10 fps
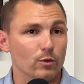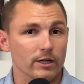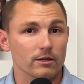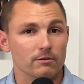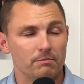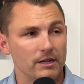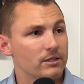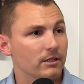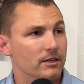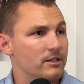win,
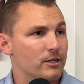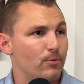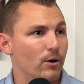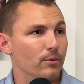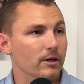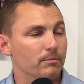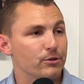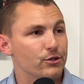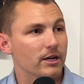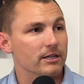basically a 6-point win,
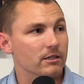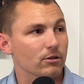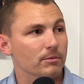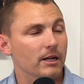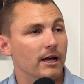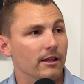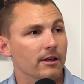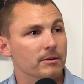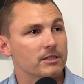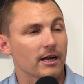puts you guys a little bit ahead of
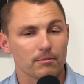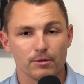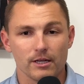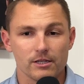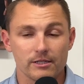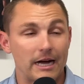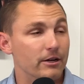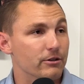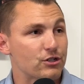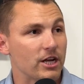them in second place. Now
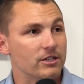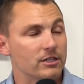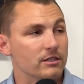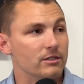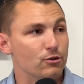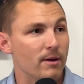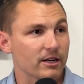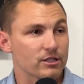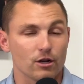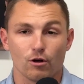you're chasing New
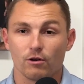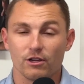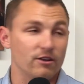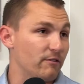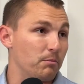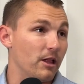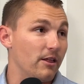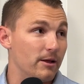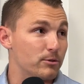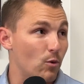Mexico, and you have to play
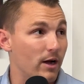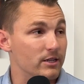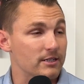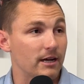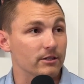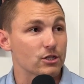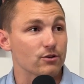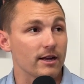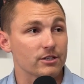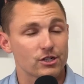them twice down the
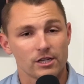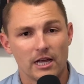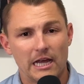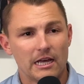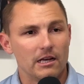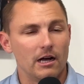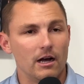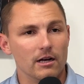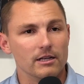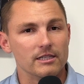stretch.
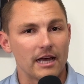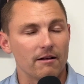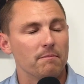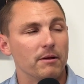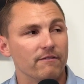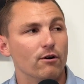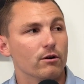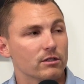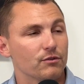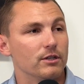Is that a big
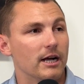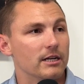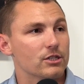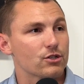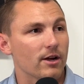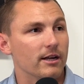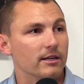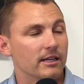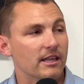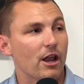focus for you guys, trying to
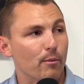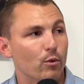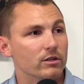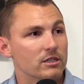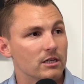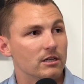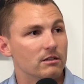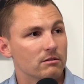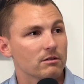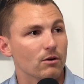get that number 1 seed
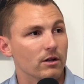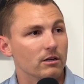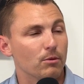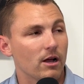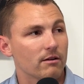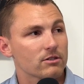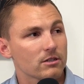going into playoffs?